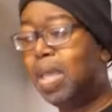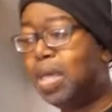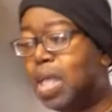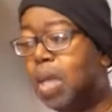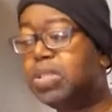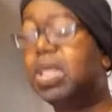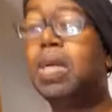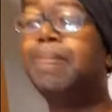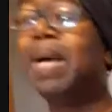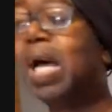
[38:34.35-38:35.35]
It comes in
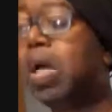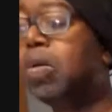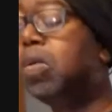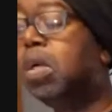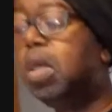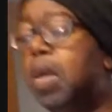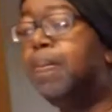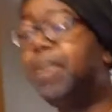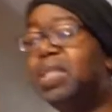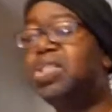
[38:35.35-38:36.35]
a bottle,
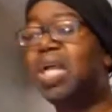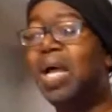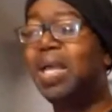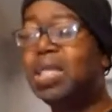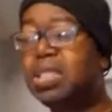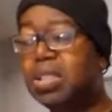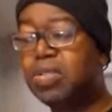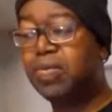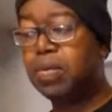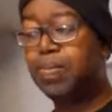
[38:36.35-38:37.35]
but Giants
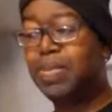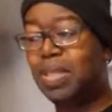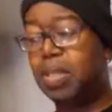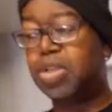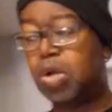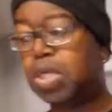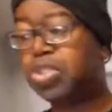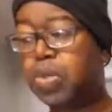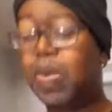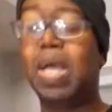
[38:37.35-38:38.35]
is
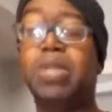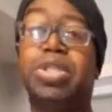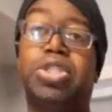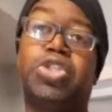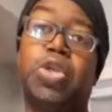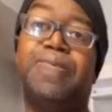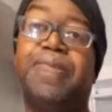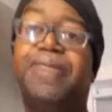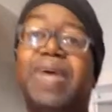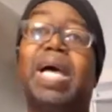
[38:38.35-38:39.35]
32 ounces, 2
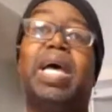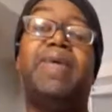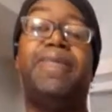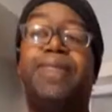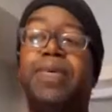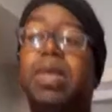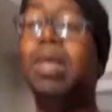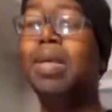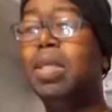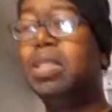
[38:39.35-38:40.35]
for $5.
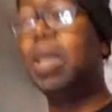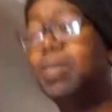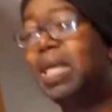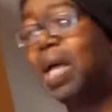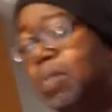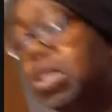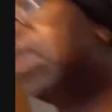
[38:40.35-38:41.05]
Sometimes